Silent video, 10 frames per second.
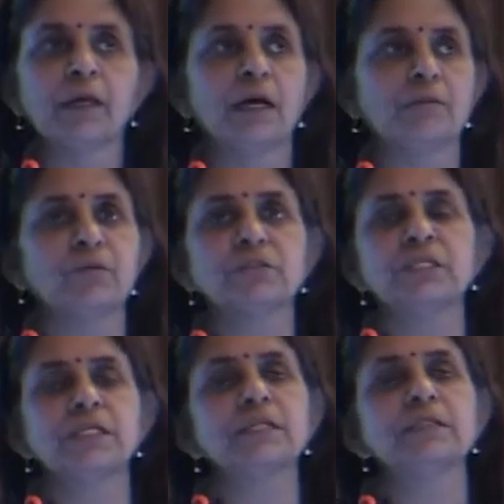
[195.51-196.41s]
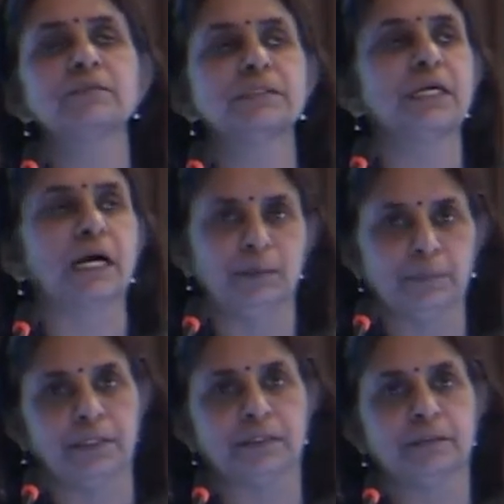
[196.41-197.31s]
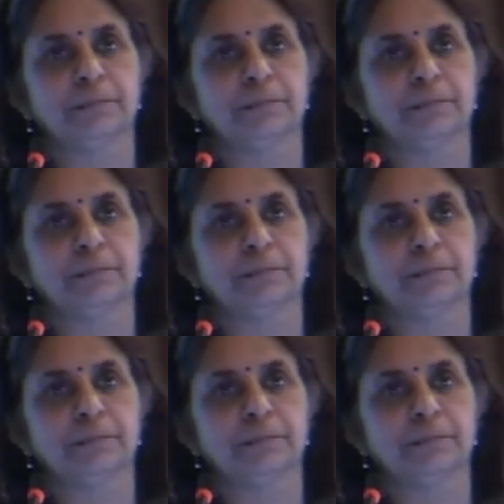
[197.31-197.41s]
Unfortunately, this was the culprit,